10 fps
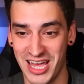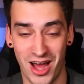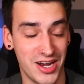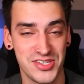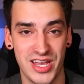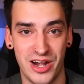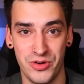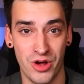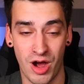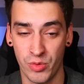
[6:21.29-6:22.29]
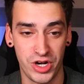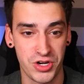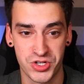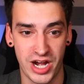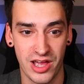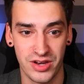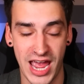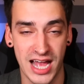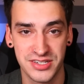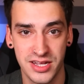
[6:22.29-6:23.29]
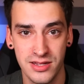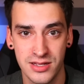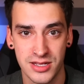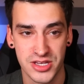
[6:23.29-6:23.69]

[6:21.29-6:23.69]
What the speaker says: And honestly, I don't know. I wanted to try out acting,